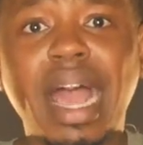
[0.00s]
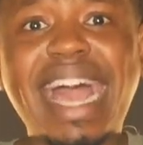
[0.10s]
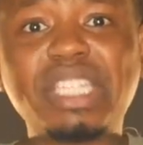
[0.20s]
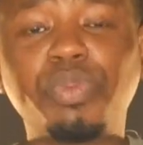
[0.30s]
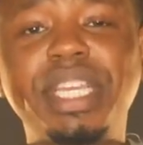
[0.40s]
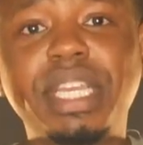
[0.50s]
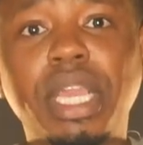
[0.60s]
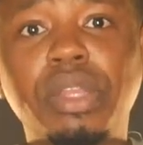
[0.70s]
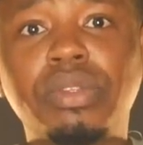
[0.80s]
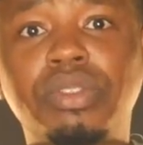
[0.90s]
As
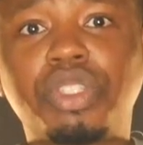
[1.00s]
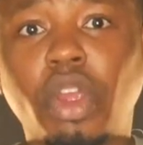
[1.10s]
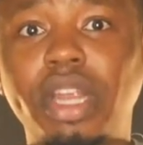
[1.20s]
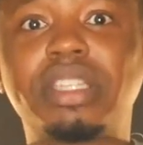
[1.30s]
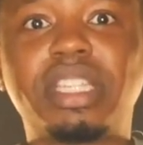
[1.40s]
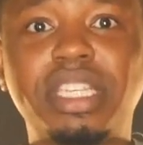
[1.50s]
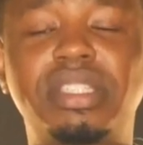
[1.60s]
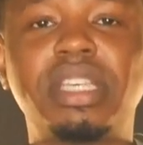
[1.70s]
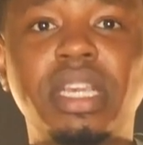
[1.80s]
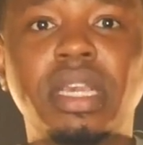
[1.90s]
we start
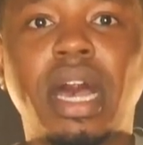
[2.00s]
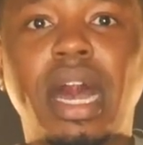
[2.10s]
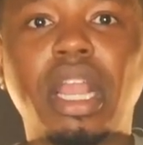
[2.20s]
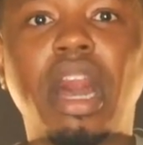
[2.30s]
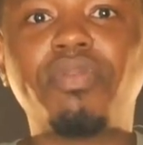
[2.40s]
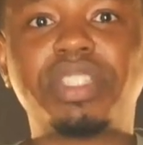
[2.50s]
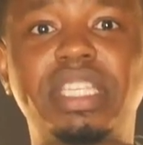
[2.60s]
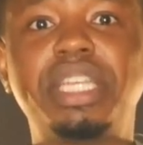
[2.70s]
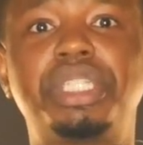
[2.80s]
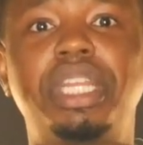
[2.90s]
this
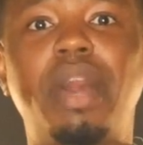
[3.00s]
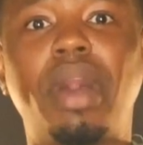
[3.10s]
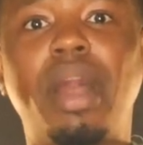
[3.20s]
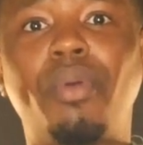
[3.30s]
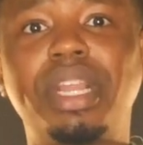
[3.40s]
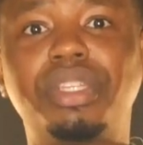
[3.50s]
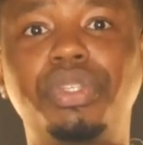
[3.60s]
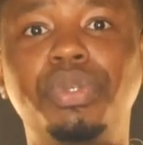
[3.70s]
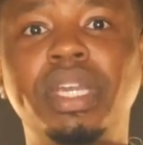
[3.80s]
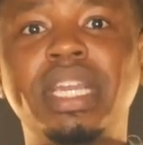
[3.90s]
conversation, I wanted
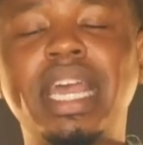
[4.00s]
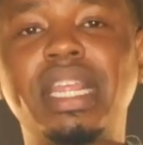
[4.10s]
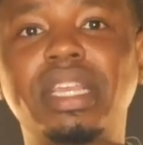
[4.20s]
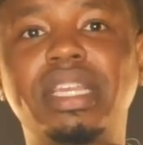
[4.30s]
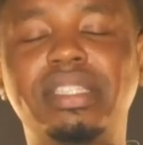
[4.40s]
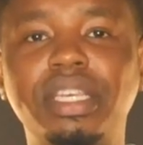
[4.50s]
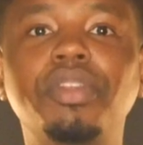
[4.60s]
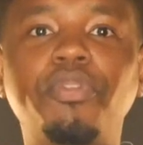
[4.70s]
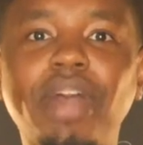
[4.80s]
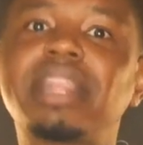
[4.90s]
to kind of
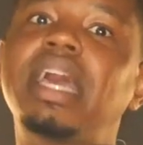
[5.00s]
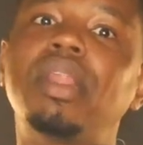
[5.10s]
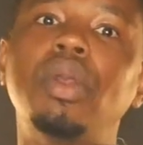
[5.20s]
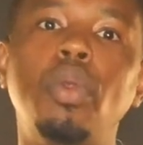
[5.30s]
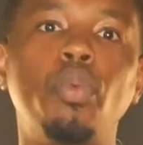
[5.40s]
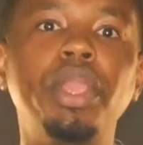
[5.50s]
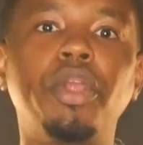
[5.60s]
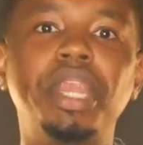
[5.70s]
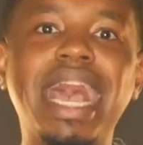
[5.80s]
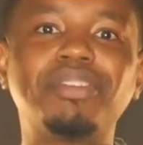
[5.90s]
consider the fact that we
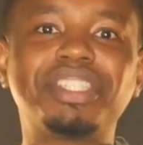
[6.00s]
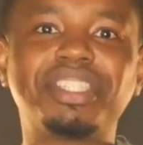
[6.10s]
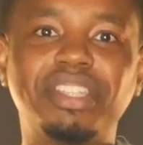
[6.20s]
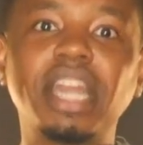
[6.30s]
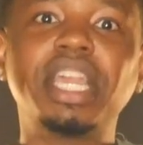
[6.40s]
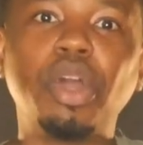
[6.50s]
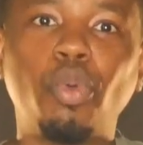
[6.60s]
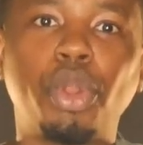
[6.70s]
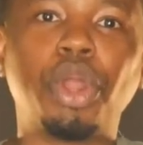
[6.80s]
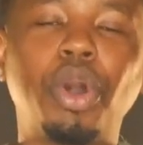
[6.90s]
are now stuck in a
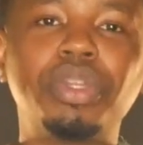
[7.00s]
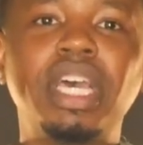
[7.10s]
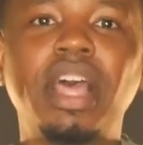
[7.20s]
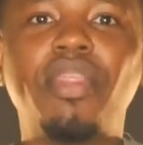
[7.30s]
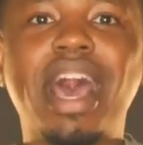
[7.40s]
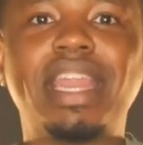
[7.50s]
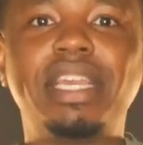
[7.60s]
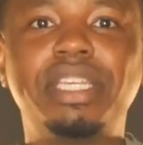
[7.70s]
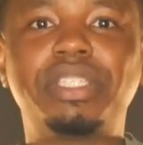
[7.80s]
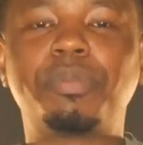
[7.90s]
world that
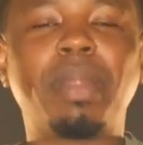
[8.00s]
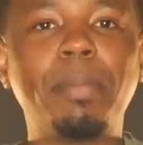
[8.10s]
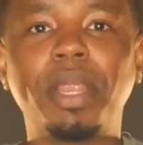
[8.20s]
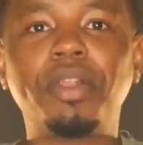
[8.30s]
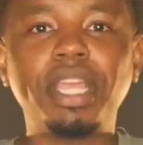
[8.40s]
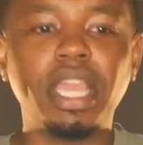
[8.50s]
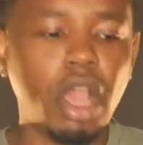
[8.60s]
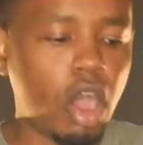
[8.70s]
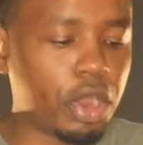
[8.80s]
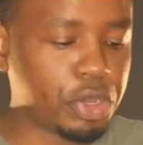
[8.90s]
is primarily
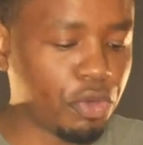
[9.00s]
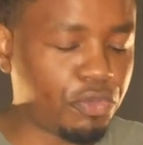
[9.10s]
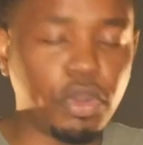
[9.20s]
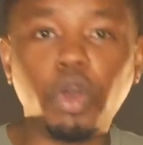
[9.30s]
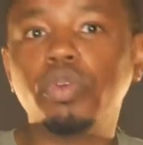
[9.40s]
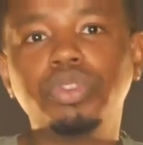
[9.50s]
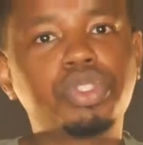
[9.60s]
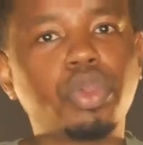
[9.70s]
on your phones